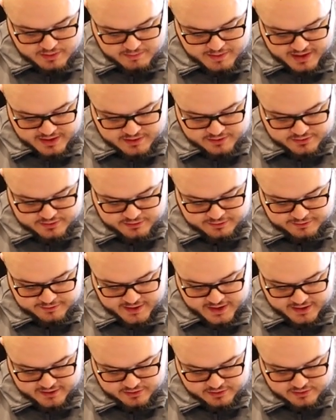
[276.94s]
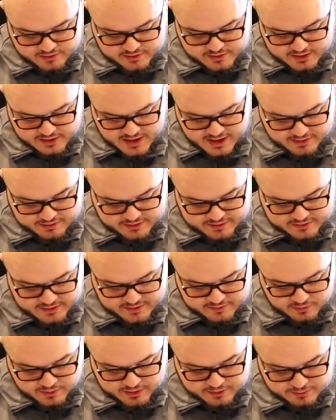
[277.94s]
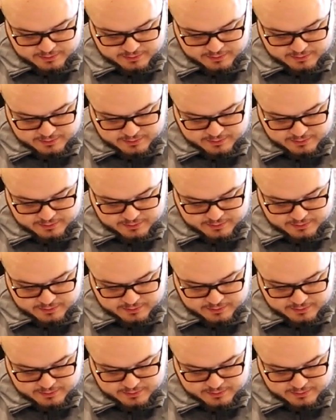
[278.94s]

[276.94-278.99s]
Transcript: commanded through faith, did not receive what